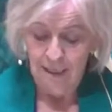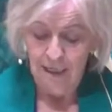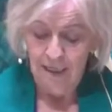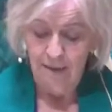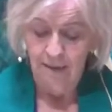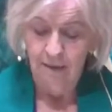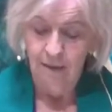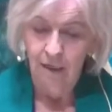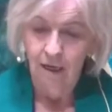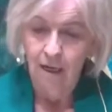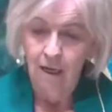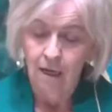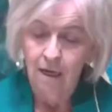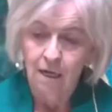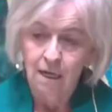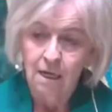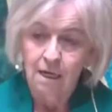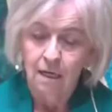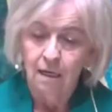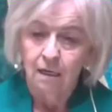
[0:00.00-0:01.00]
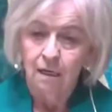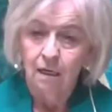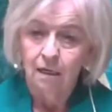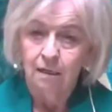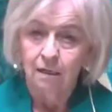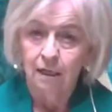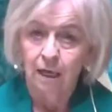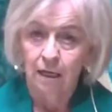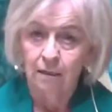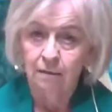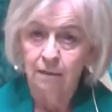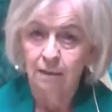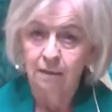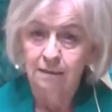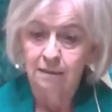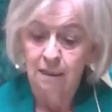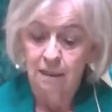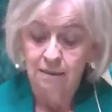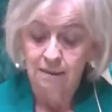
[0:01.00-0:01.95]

And yet this